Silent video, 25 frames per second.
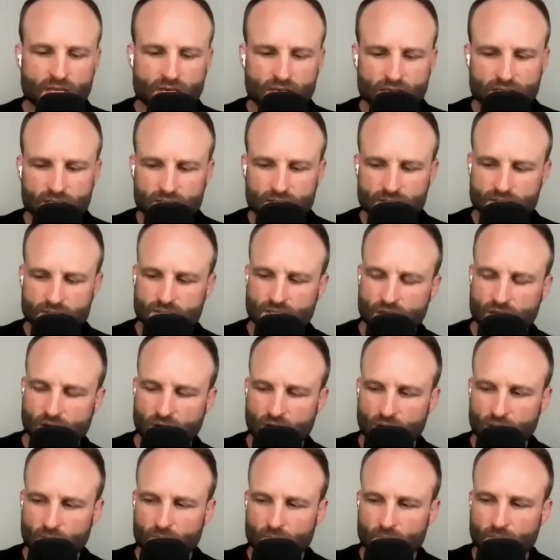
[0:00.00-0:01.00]
it is.
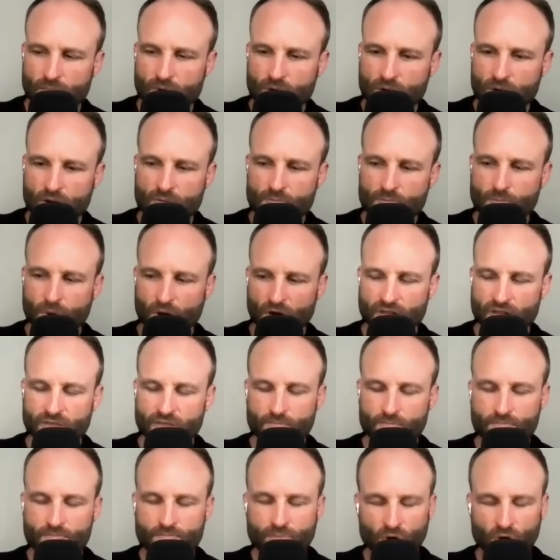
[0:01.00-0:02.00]
Um, part of the
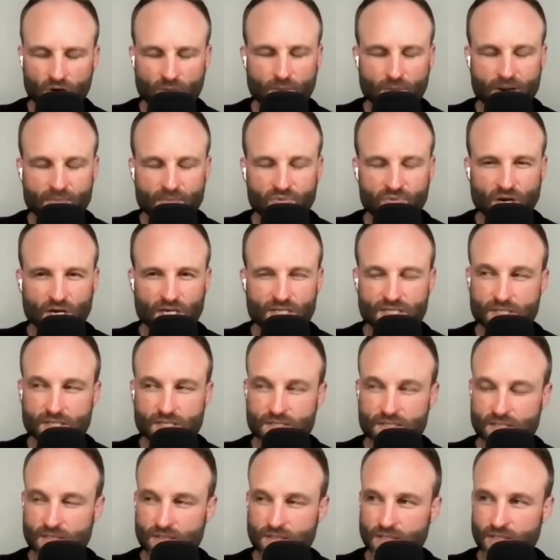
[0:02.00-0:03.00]
part of my
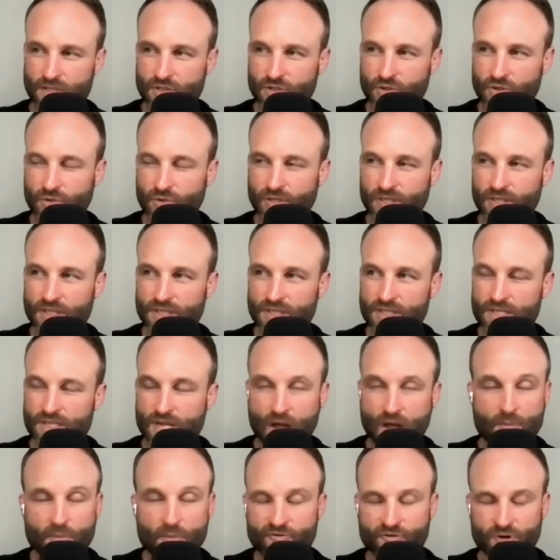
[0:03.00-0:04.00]
process in, in doing it,
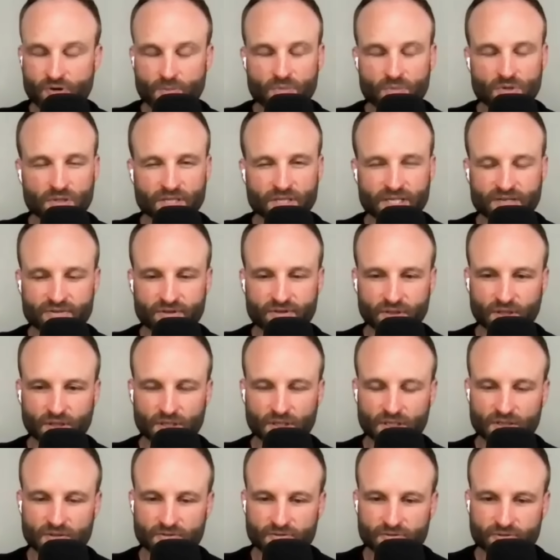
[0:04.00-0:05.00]
I'm a firm believer
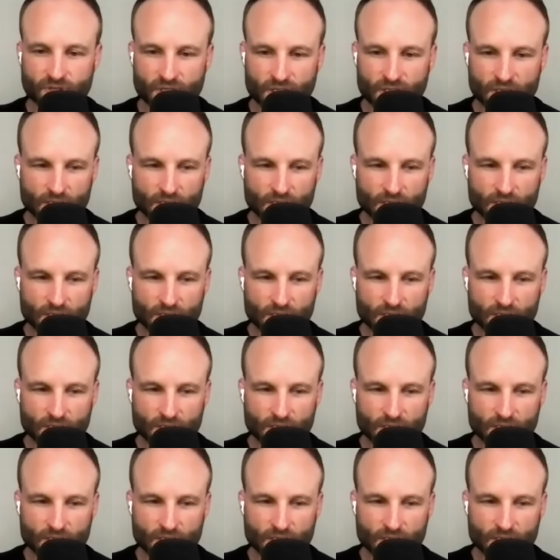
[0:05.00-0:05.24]
of